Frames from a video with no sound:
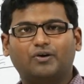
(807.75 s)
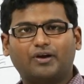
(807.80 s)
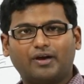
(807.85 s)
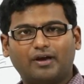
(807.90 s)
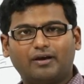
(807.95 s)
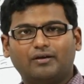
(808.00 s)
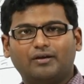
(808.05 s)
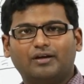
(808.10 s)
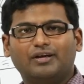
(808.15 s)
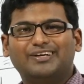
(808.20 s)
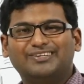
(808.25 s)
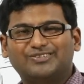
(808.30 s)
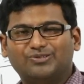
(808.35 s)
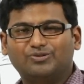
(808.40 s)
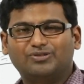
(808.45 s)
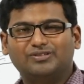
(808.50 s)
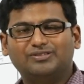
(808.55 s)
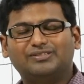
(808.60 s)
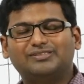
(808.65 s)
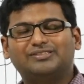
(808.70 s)
Okay,
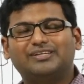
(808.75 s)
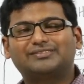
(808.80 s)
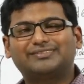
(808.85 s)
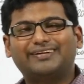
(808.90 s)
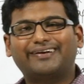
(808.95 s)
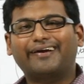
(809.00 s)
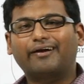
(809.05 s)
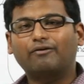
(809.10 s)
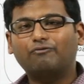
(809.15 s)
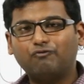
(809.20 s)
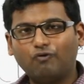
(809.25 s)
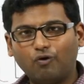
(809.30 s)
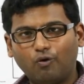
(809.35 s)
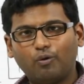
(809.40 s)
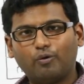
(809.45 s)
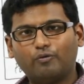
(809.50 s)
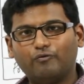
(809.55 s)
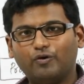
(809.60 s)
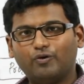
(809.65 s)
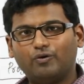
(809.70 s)
so this is just a rough
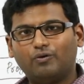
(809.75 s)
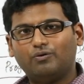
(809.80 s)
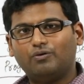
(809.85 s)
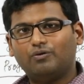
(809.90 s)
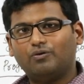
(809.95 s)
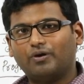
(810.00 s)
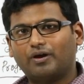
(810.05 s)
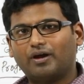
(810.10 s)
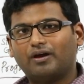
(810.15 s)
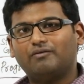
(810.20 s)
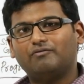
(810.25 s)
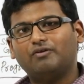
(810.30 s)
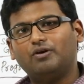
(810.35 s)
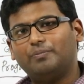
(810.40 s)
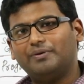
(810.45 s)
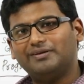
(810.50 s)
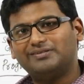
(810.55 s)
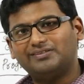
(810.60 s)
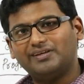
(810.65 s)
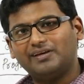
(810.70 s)
overview. Okay, we
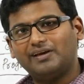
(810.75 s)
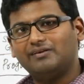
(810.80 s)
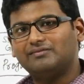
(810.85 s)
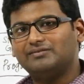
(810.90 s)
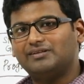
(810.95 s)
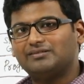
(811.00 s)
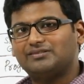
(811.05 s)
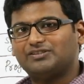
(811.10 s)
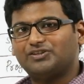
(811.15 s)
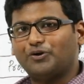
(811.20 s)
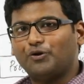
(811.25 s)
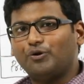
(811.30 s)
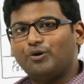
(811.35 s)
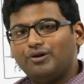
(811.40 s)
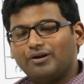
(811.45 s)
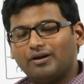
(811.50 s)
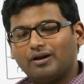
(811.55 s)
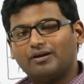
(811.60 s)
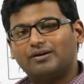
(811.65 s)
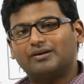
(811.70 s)
will be seeing this
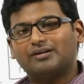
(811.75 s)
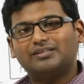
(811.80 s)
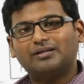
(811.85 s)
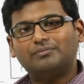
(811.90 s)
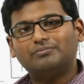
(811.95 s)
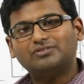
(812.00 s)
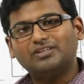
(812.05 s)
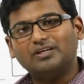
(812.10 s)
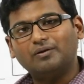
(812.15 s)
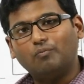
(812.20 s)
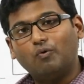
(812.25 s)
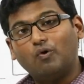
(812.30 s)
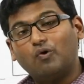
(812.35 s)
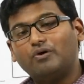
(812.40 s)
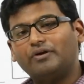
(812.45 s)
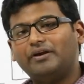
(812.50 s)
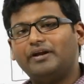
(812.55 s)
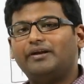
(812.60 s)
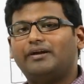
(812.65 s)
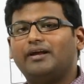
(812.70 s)
scheduling algorithms in
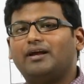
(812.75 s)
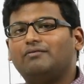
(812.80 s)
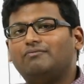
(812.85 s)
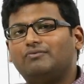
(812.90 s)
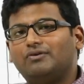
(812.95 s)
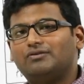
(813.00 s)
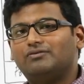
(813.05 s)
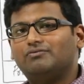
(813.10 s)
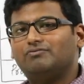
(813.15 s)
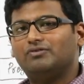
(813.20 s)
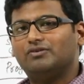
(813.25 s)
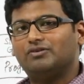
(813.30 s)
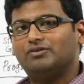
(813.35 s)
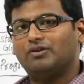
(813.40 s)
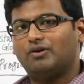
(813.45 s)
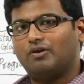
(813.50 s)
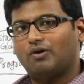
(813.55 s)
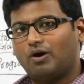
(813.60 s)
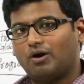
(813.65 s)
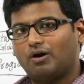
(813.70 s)
more detail
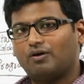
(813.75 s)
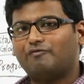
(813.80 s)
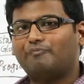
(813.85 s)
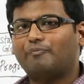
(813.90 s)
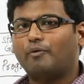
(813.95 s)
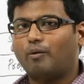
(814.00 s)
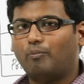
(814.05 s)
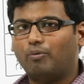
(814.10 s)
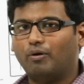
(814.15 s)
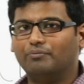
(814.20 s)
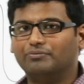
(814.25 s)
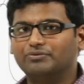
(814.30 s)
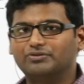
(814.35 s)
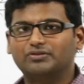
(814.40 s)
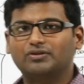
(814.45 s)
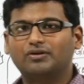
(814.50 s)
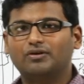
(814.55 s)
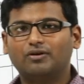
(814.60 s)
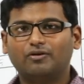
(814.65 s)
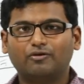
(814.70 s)
with a lot of
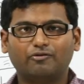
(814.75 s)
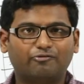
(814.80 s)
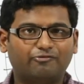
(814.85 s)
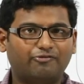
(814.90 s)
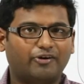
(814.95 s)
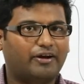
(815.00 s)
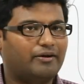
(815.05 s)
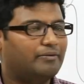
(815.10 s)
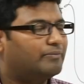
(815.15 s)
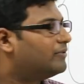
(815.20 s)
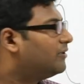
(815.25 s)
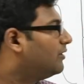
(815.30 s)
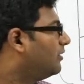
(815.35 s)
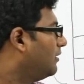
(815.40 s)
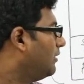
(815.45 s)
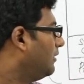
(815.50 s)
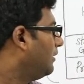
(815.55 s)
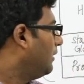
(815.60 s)
problems. Fine.